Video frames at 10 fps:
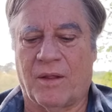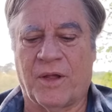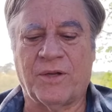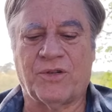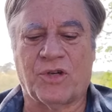
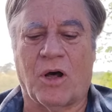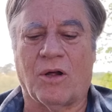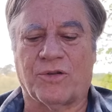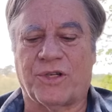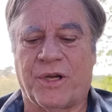Then
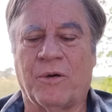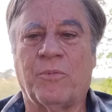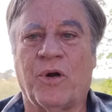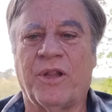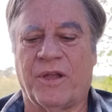Saul, still
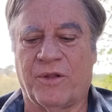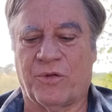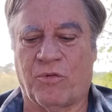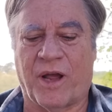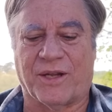breathing
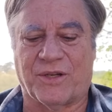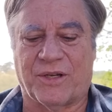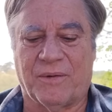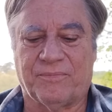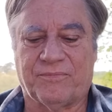threats
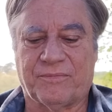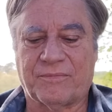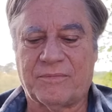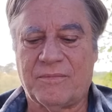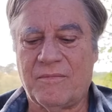
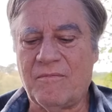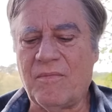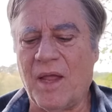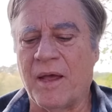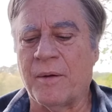
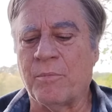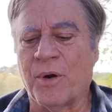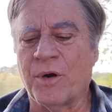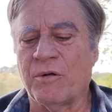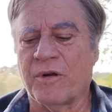and
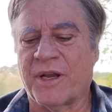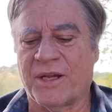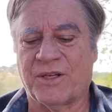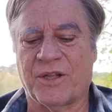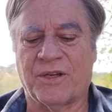murder
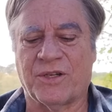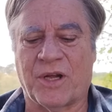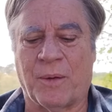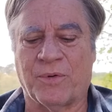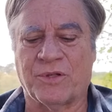against the
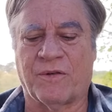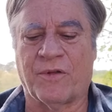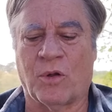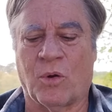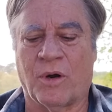disciples of
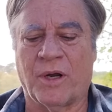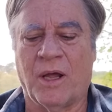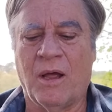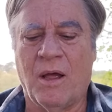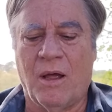the Lord,
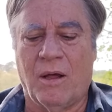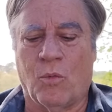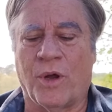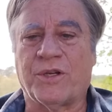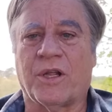
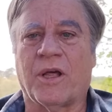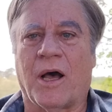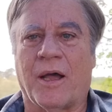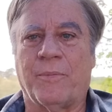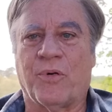went to the
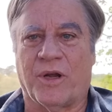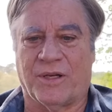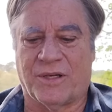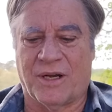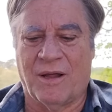high
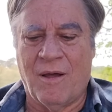priest.